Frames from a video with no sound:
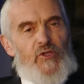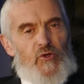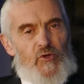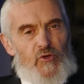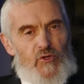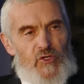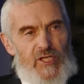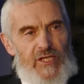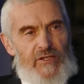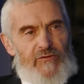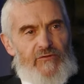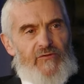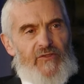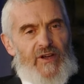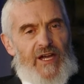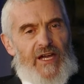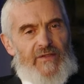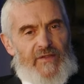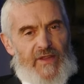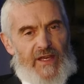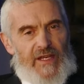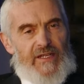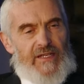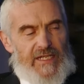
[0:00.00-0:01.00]
usually
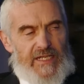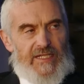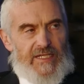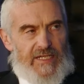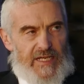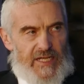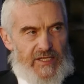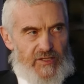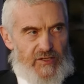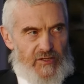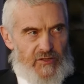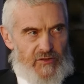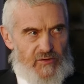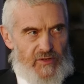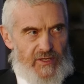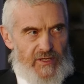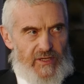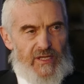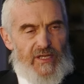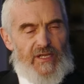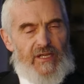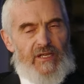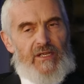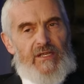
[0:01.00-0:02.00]
find that it is necessary.